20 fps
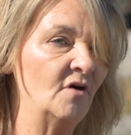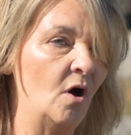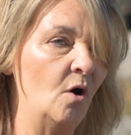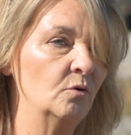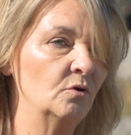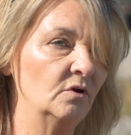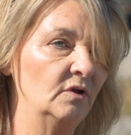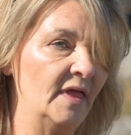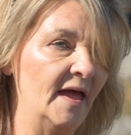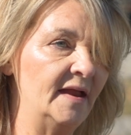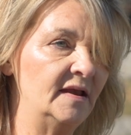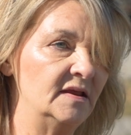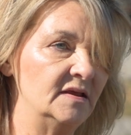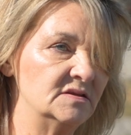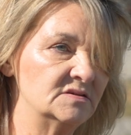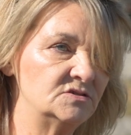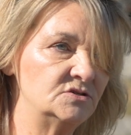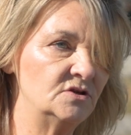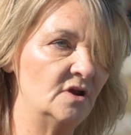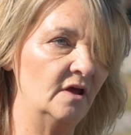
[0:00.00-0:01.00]
older
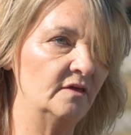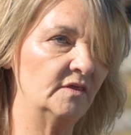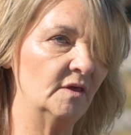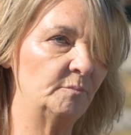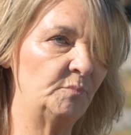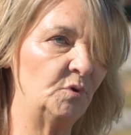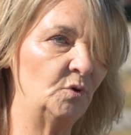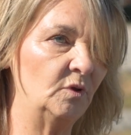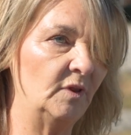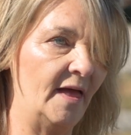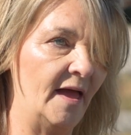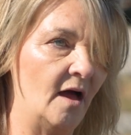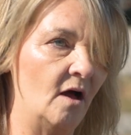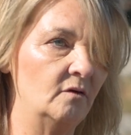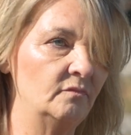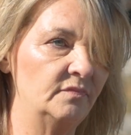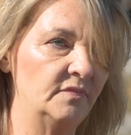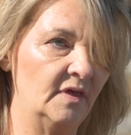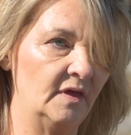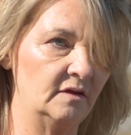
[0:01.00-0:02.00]
ladies, you know, that pull
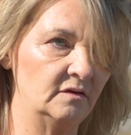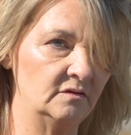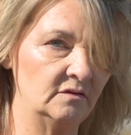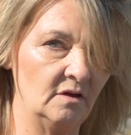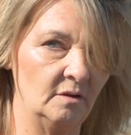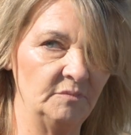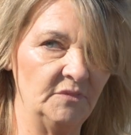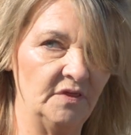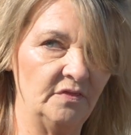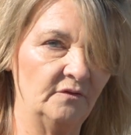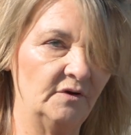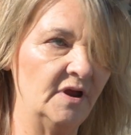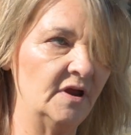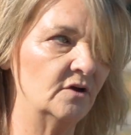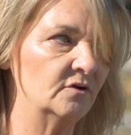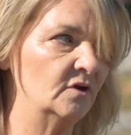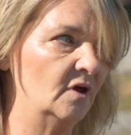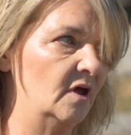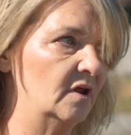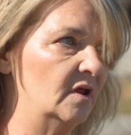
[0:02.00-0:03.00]
out that come get their
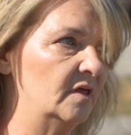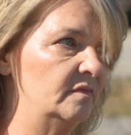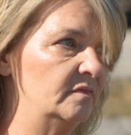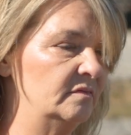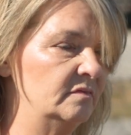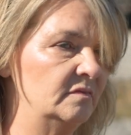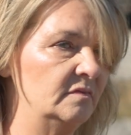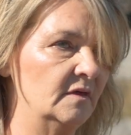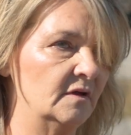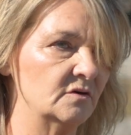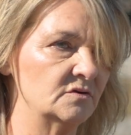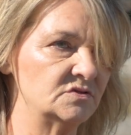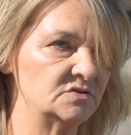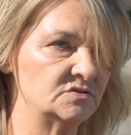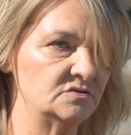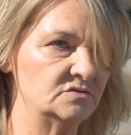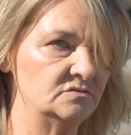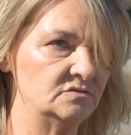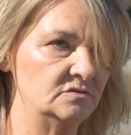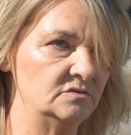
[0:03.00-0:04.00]
hair done, and there's
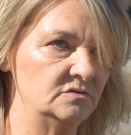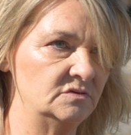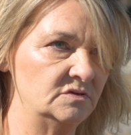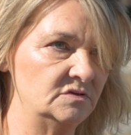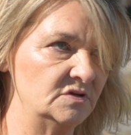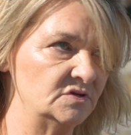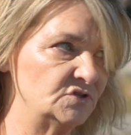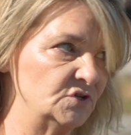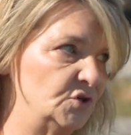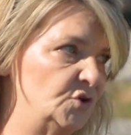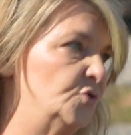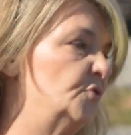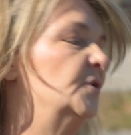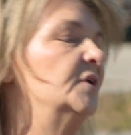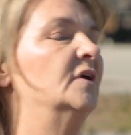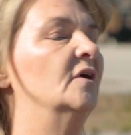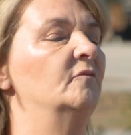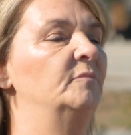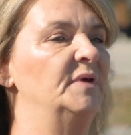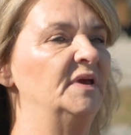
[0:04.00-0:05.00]
the
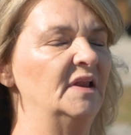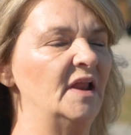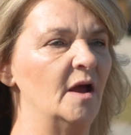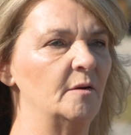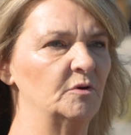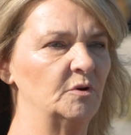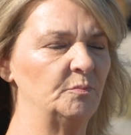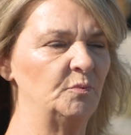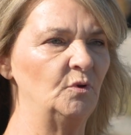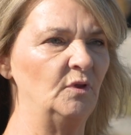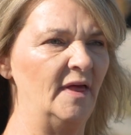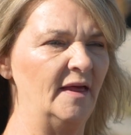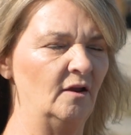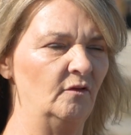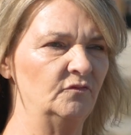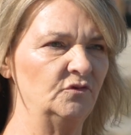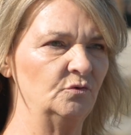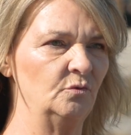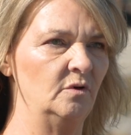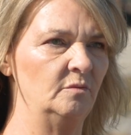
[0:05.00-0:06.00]
security of being able to pull out
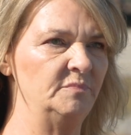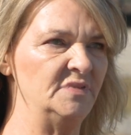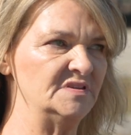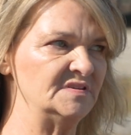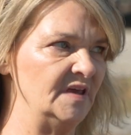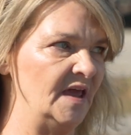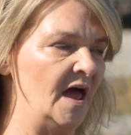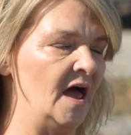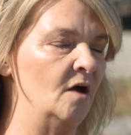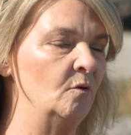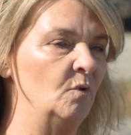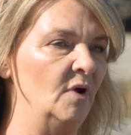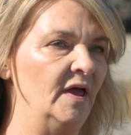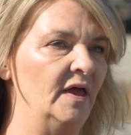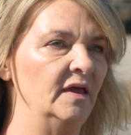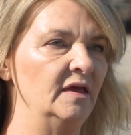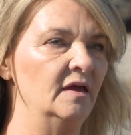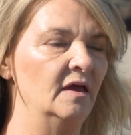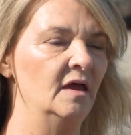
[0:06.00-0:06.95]
onto a busy highway.